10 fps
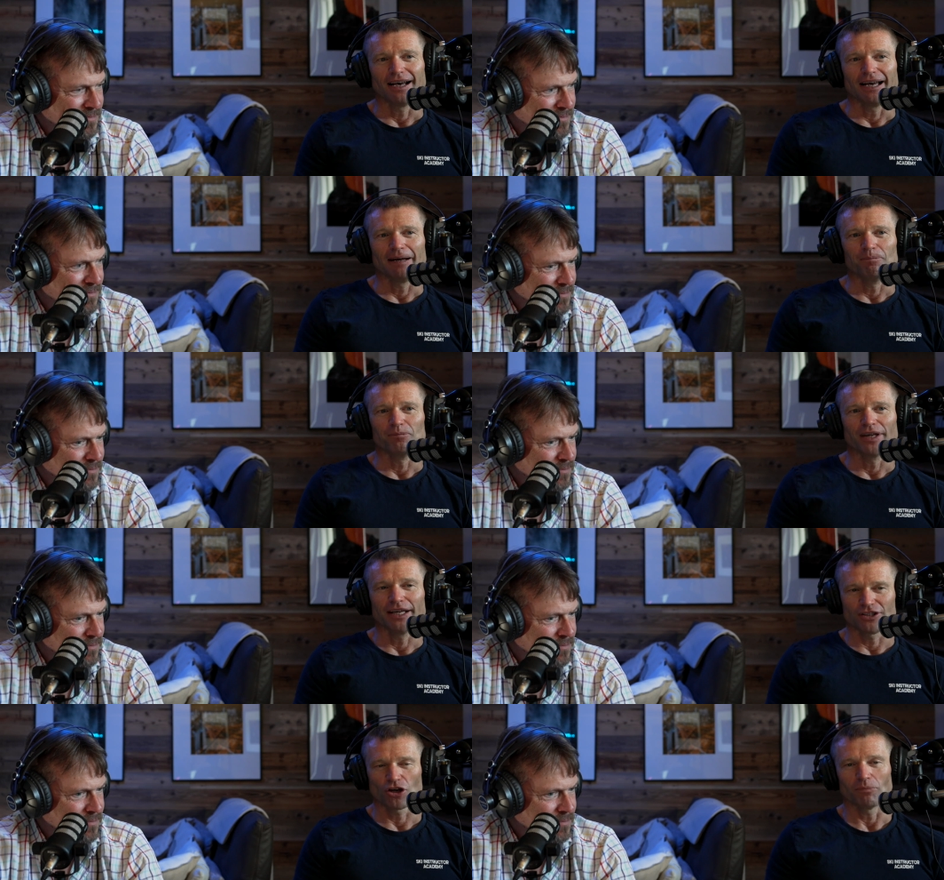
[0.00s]
Speaker 1: Um,
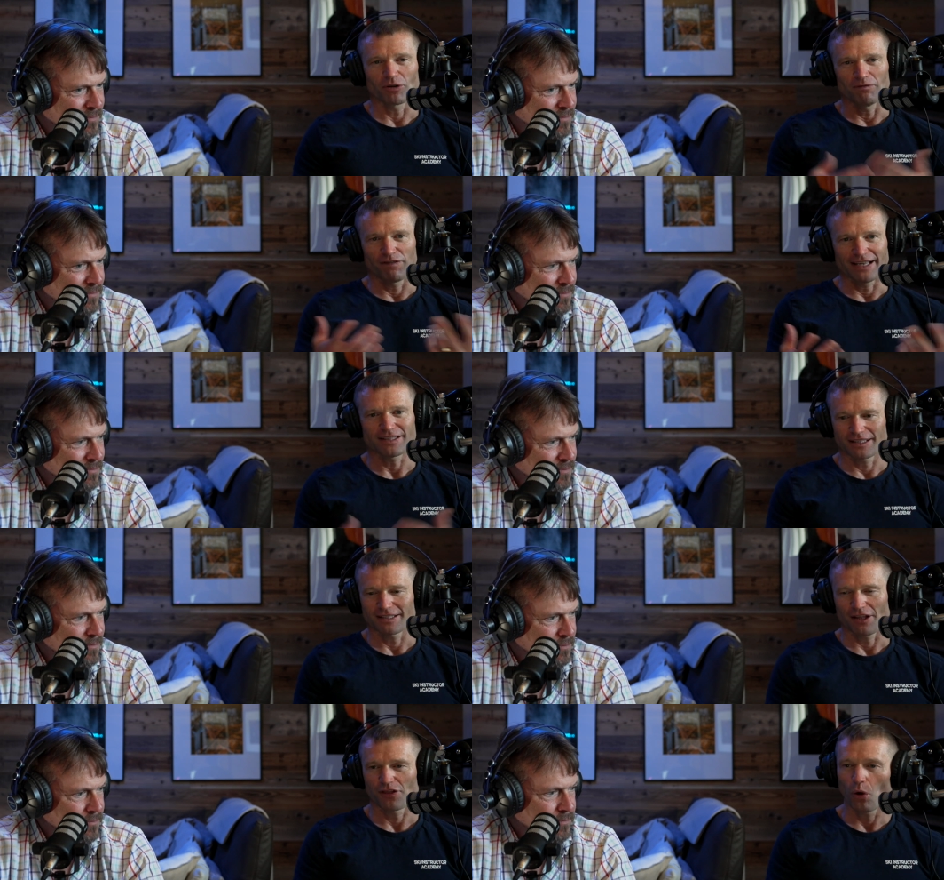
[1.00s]
and Tom confessed,
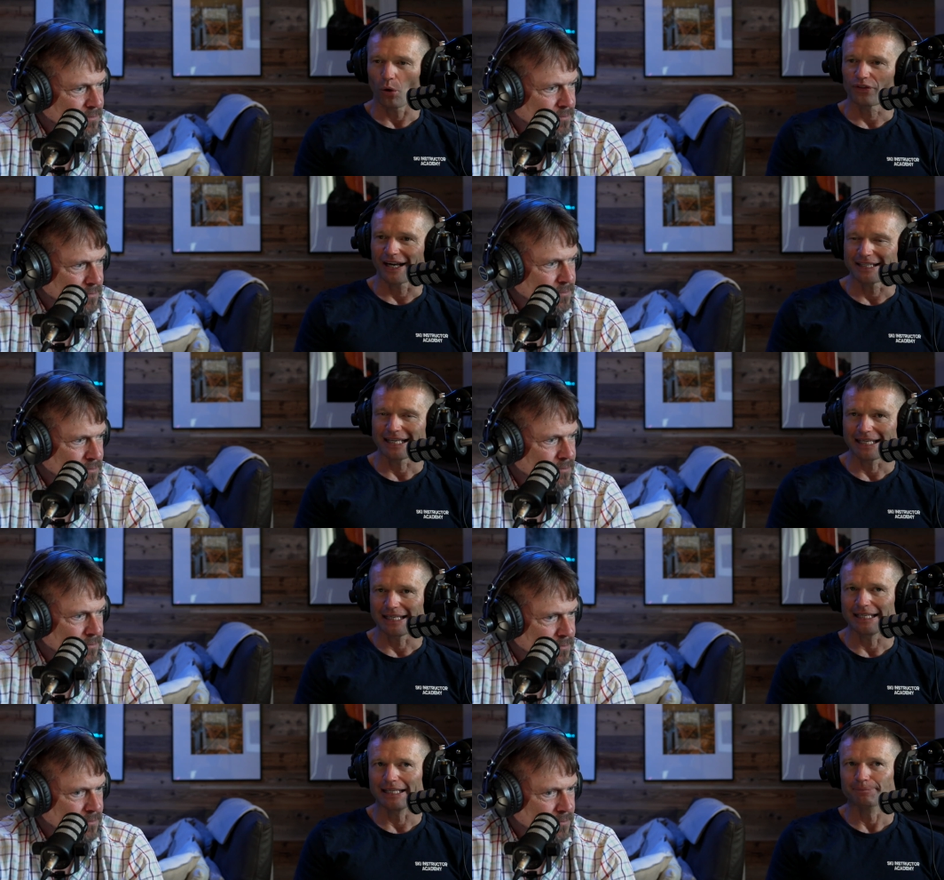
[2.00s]
as I thought, that
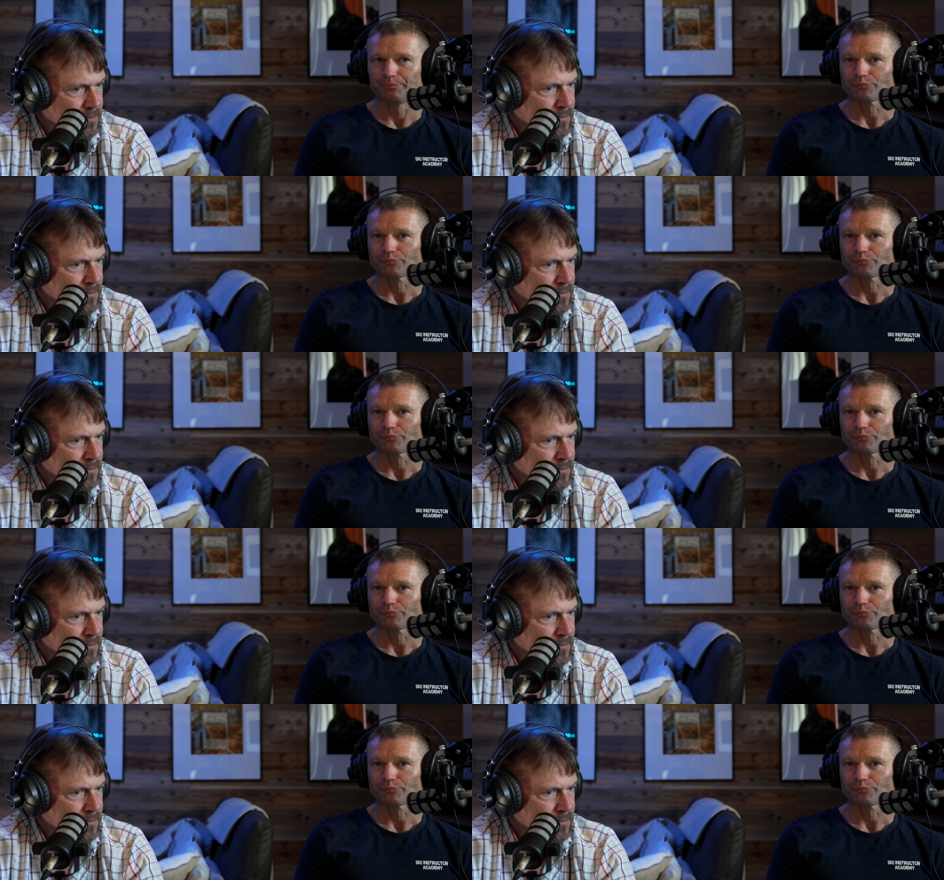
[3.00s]
he,